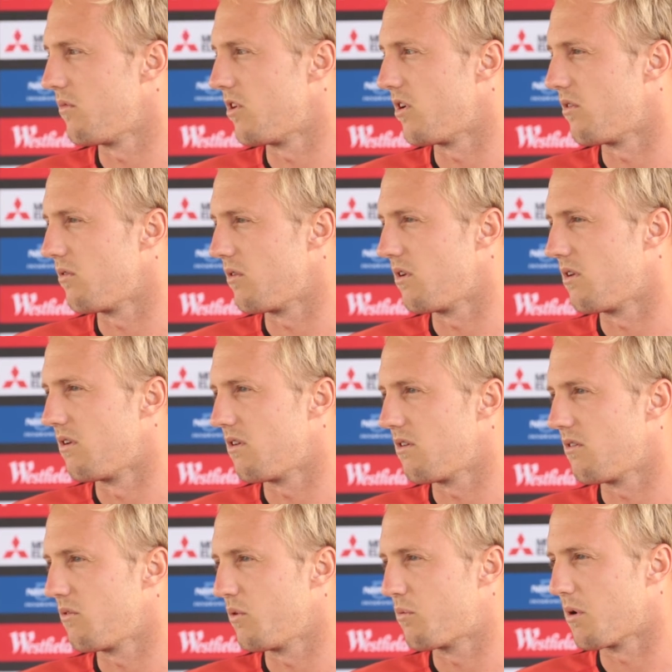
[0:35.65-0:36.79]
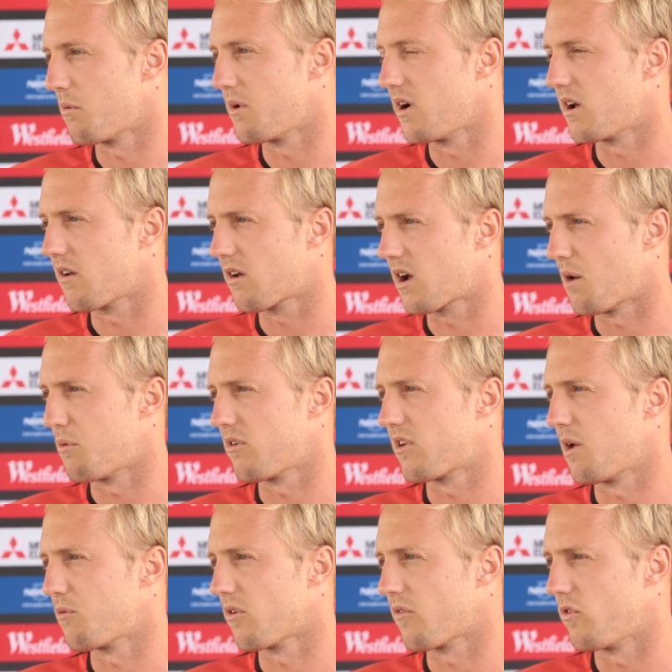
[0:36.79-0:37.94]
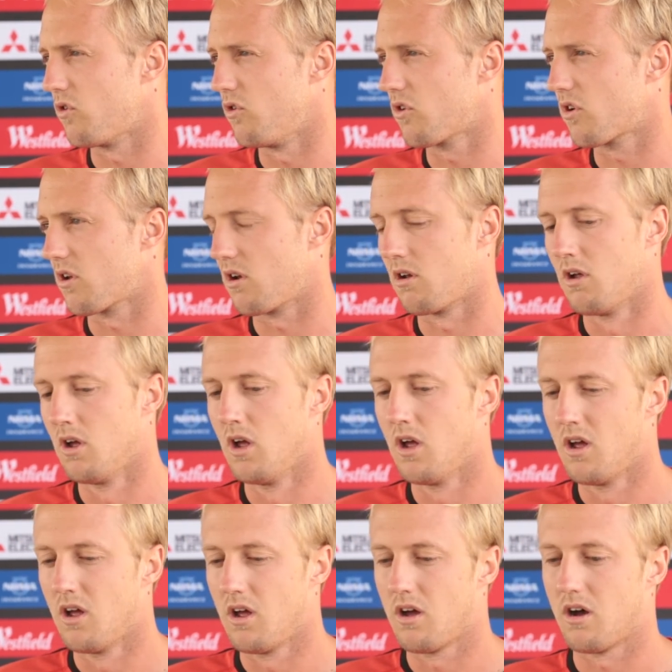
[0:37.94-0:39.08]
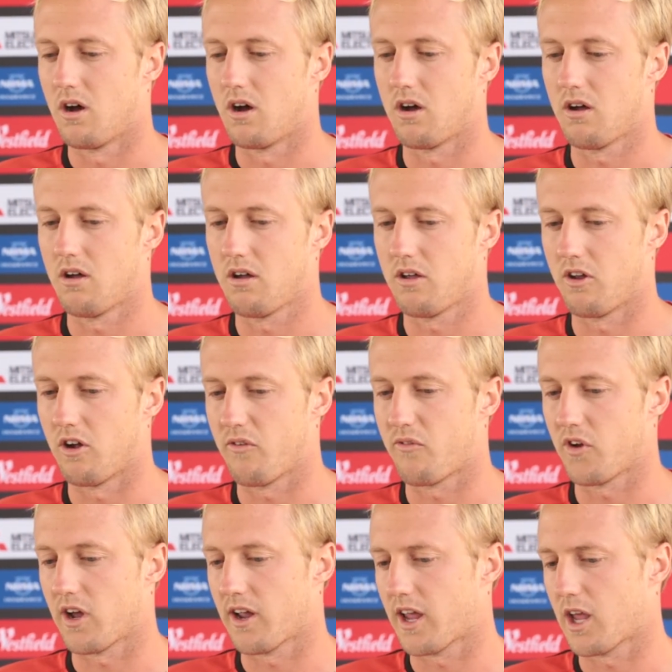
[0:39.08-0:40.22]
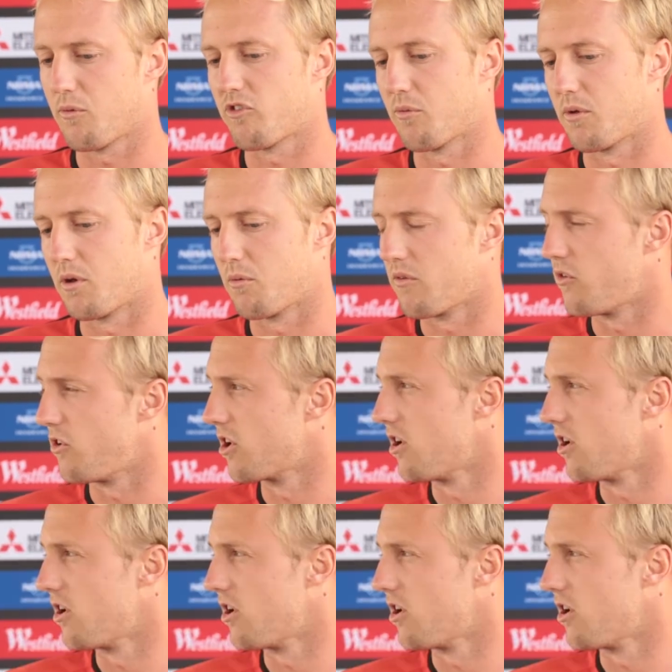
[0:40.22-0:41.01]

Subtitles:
You know, we've probably let a couple of teams off the hook, and you know, hopefully I can keep chipping in with a few